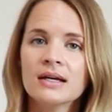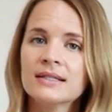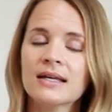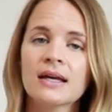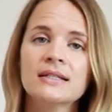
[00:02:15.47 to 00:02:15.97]
A
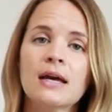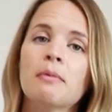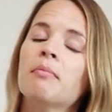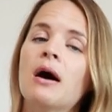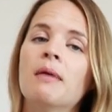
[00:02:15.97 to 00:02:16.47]
second
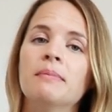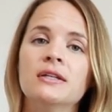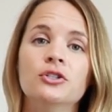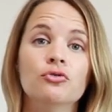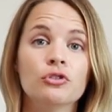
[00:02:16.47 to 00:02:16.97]
type of pump
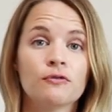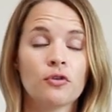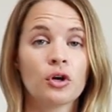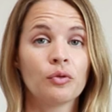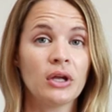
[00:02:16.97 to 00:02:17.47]
is used
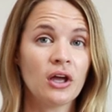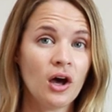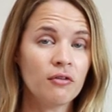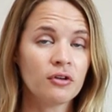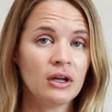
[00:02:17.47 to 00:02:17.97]
for a
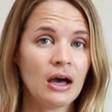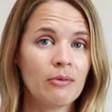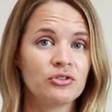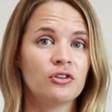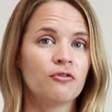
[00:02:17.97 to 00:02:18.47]
recovery
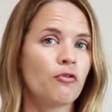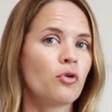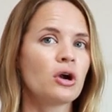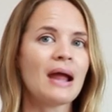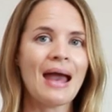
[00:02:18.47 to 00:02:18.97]
option
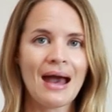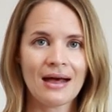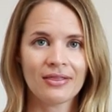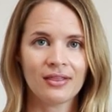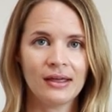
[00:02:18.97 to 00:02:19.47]
for
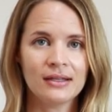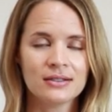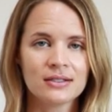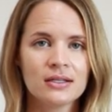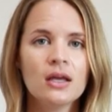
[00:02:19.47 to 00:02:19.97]

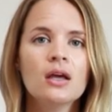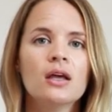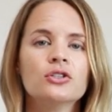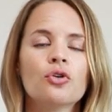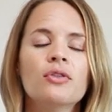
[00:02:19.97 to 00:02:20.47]
athletes.
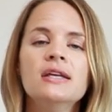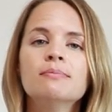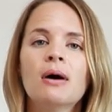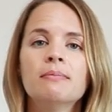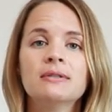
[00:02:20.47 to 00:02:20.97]
And so these
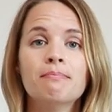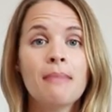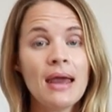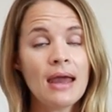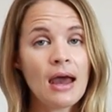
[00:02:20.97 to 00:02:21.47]
pumps
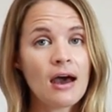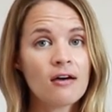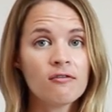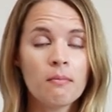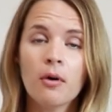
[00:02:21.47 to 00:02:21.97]
may
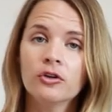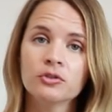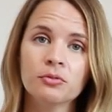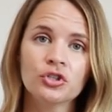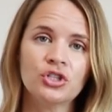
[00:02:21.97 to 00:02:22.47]
have
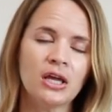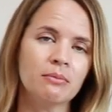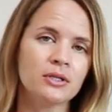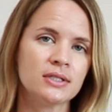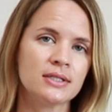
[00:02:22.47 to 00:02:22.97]
multiple
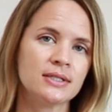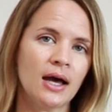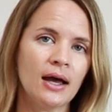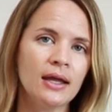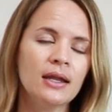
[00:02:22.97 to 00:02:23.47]
chambers
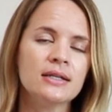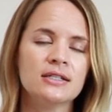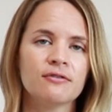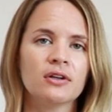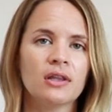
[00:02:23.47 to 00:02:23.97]
inside at
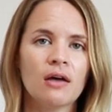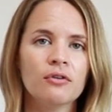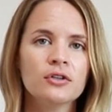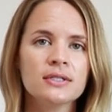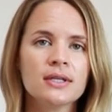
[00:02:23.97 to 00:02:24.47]
different
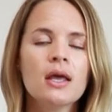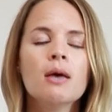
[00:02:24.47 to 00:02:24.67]
levels,